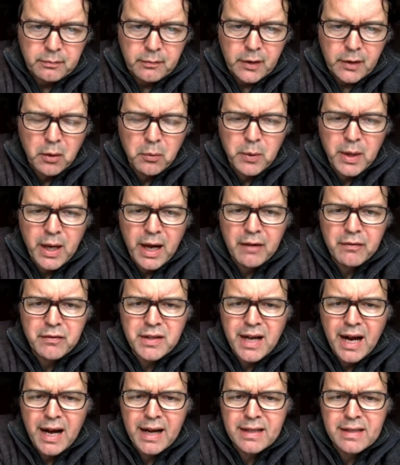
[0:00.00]
we have
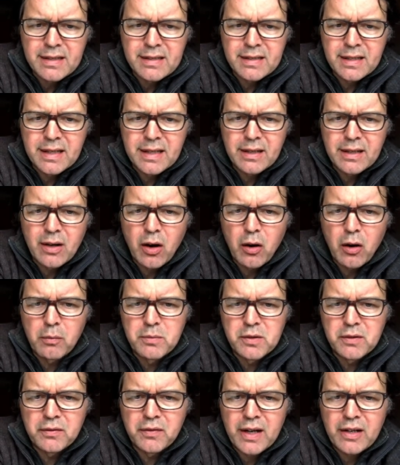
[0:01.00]
19
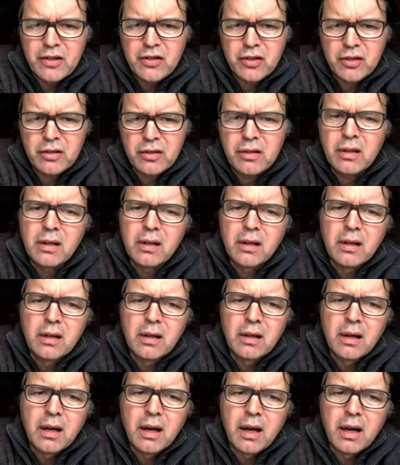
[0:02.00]
observation
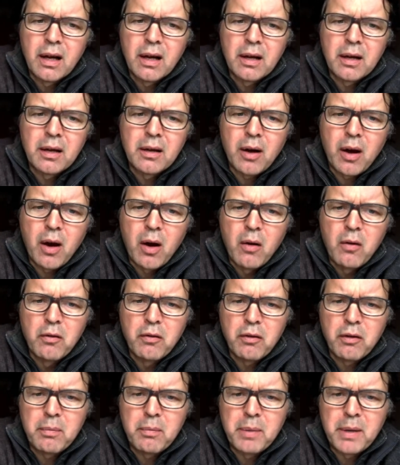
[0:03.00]

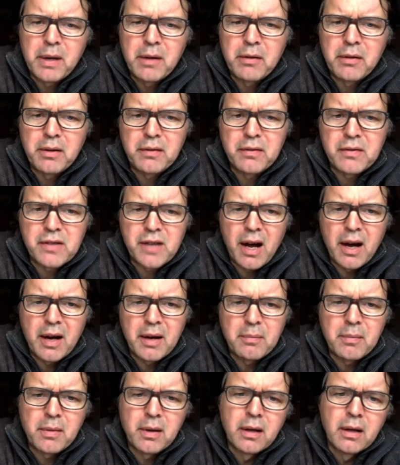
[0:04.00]
over a period of
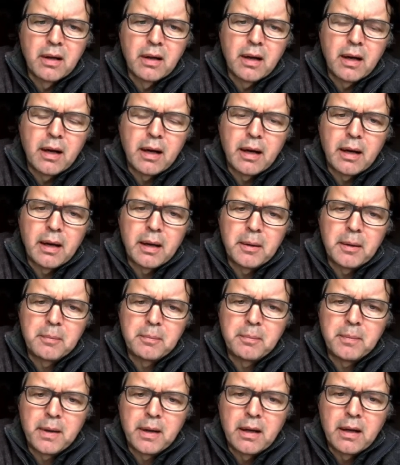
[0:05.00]
time.
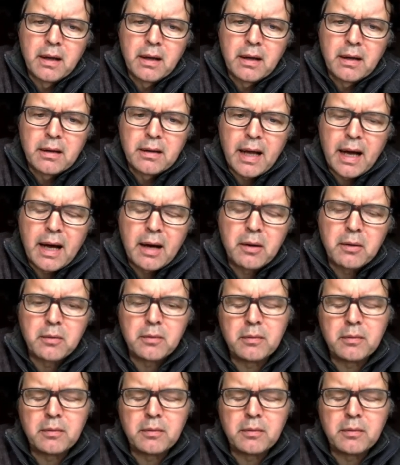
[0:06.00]
Now,